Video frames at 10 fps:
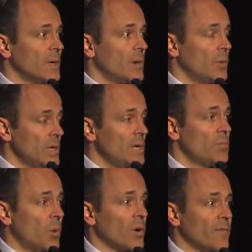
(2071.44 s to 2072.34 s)
We need
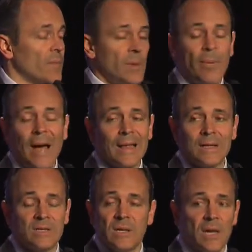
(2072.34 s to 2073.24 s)
more of them, and
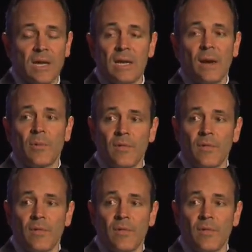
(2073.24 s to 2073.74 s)
pilots and any number of